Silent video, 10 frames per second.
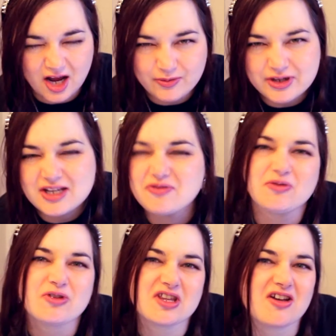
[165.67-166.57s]
I wouldn't even
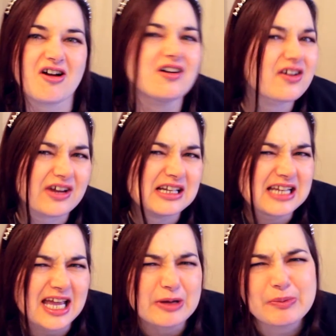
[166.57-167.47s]
really call Green
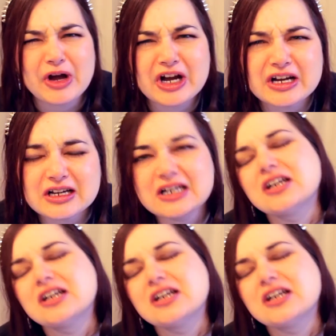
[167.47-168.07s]
Day punk.